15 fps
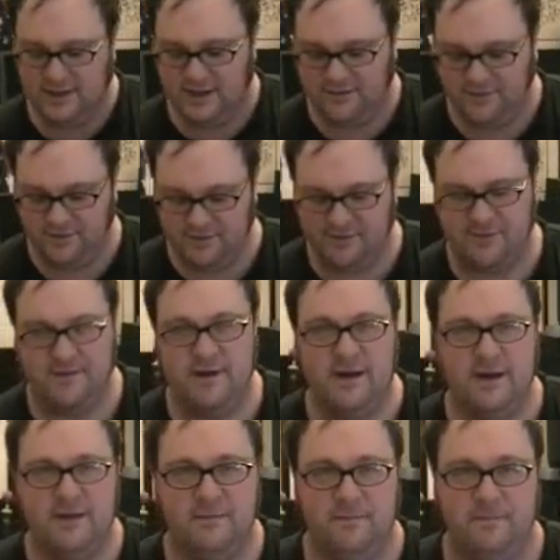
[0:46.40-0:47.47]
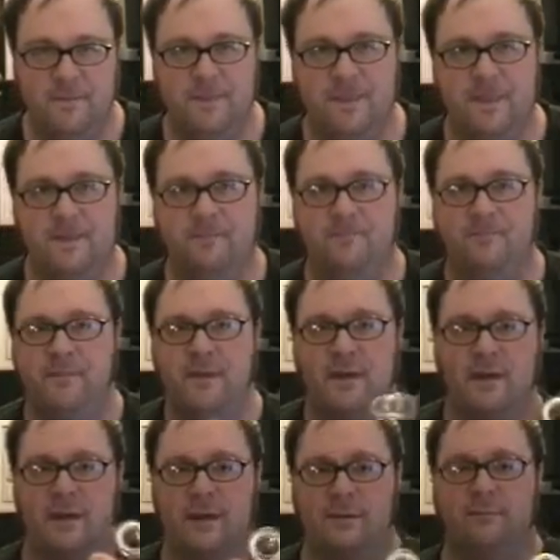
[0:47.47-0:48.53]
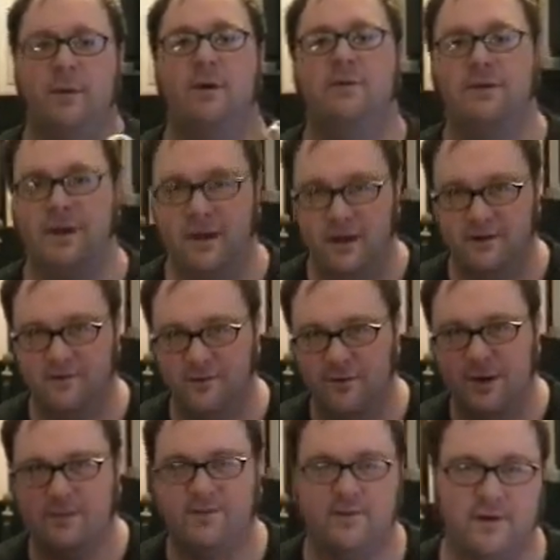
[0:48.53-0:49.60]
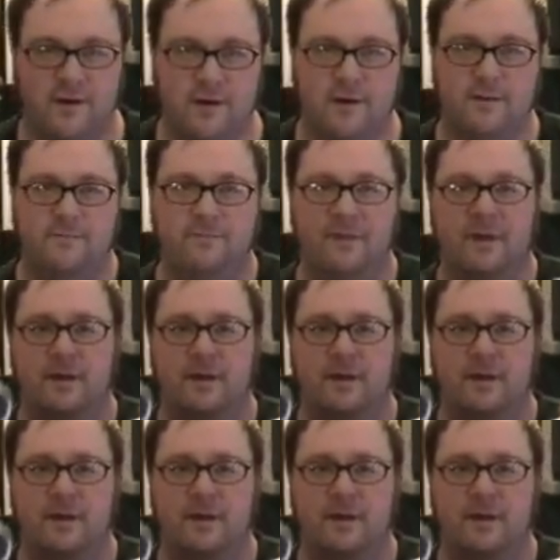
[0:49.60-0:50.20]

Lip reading: As you can see, both Giddings and Webster here,